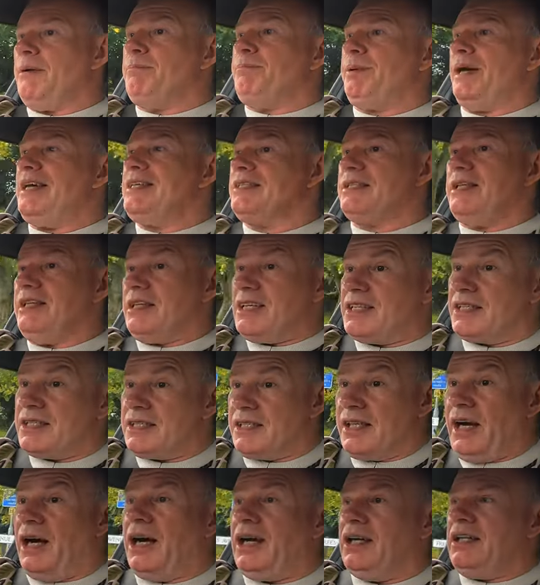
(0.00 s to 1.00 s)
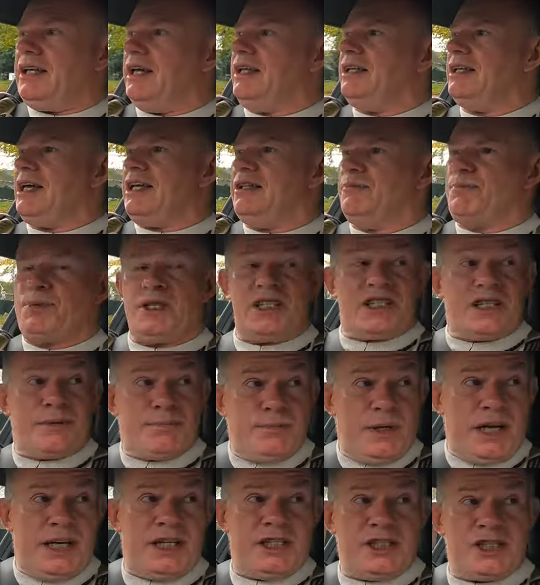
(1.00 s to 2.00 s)
and basing the styling
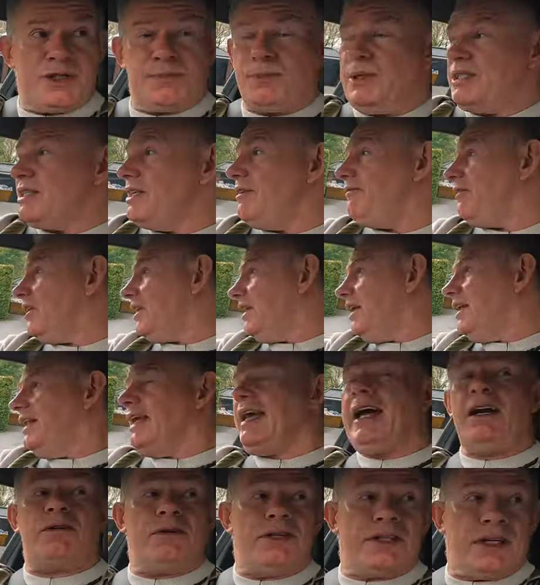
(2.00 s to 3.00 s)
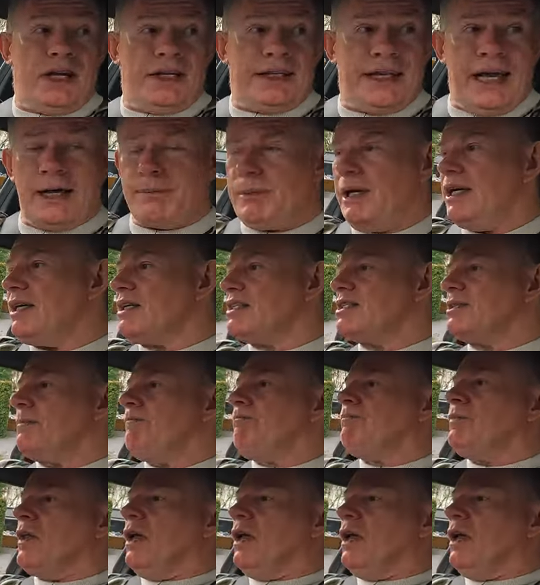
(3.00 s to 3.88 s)
and specifically the aerodynamics